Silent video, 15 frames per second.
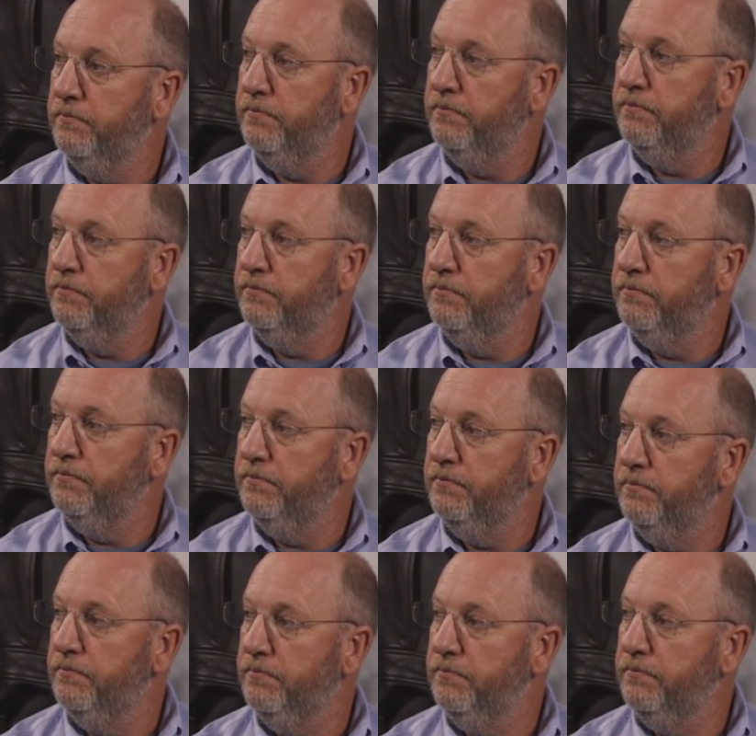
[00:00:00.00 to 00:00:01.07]

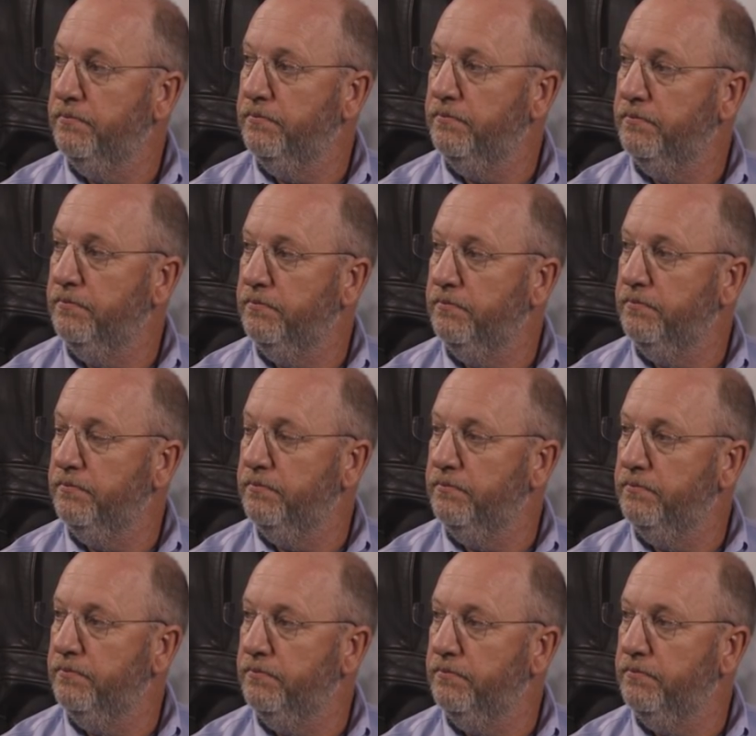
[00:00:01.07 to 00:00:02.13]

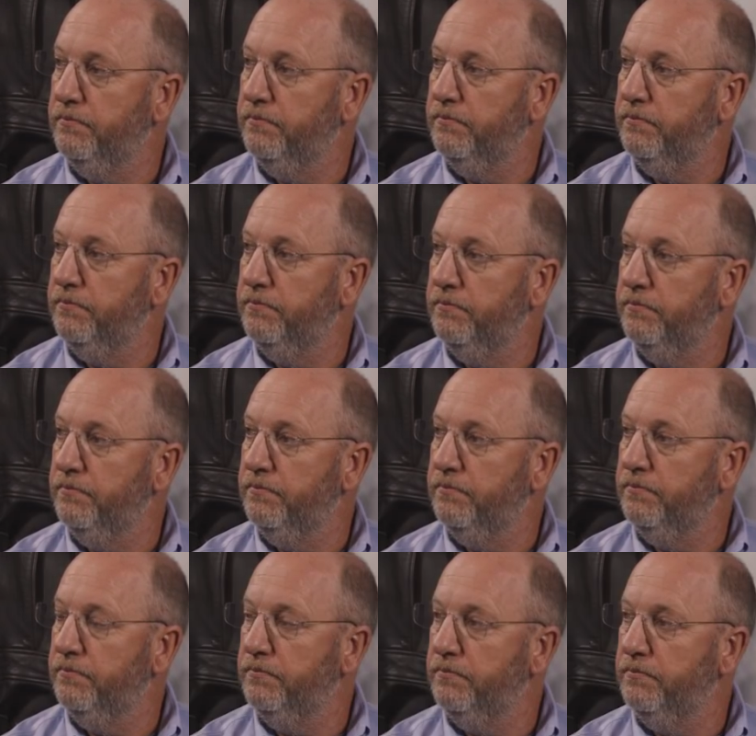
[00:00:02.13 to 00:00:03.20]

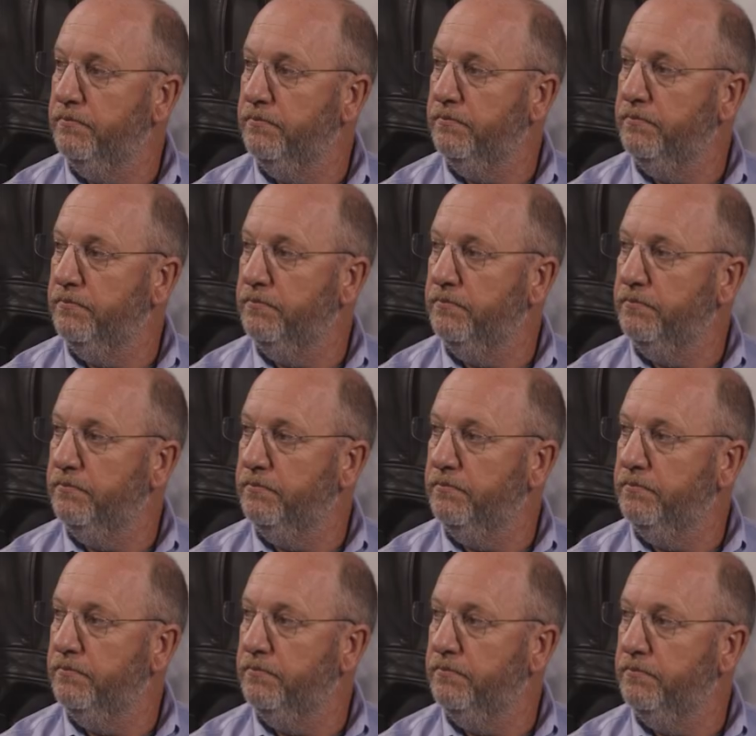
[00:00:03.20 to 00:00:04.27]

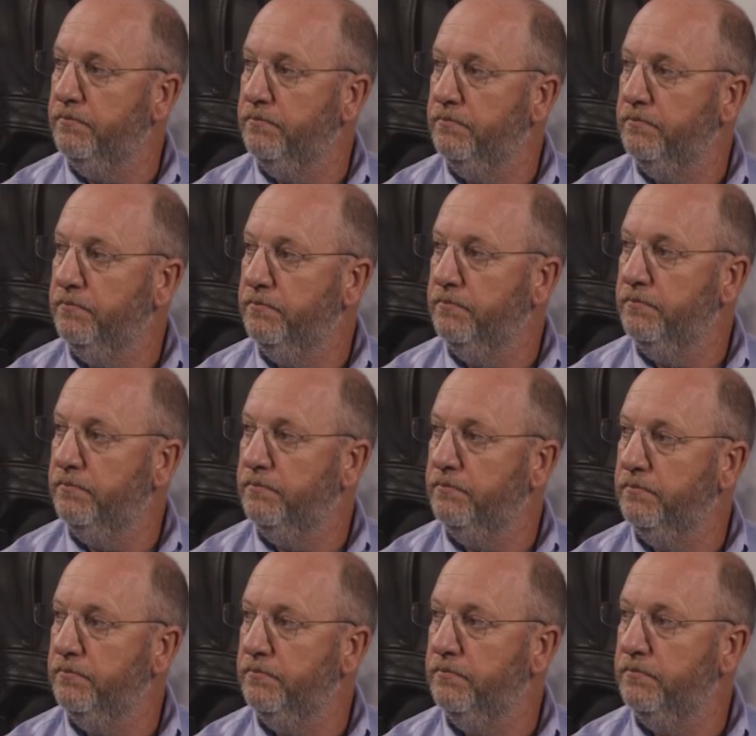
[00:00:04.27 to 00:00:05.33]

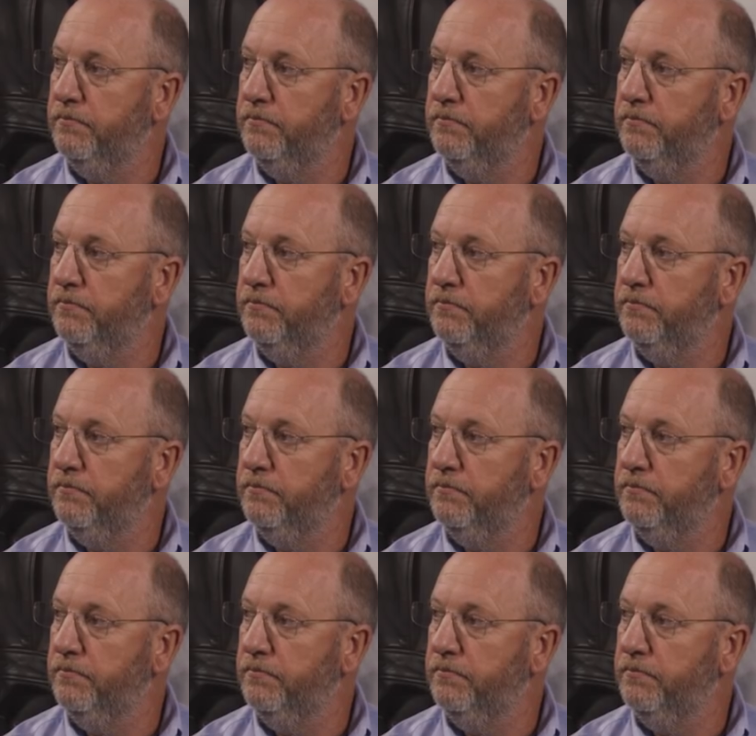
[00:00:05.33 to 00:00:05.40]
This person isn't speaking.